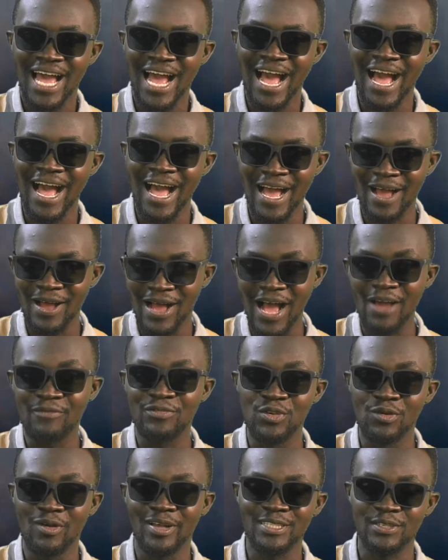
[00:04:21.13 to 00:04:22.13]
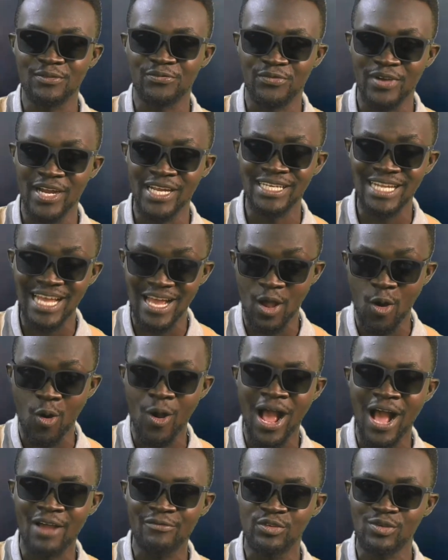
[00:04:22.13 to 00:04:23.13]
have you as a friend,
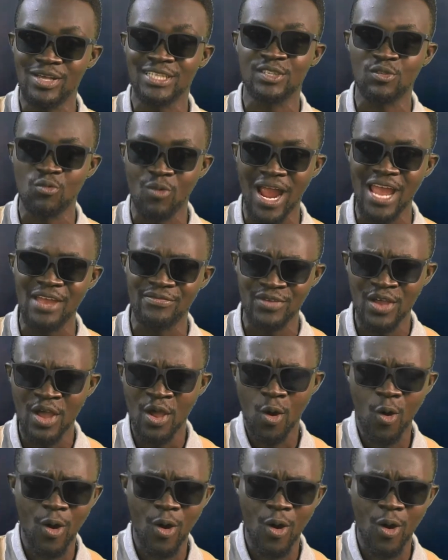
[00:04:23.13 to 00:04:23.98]
or have you as a wife,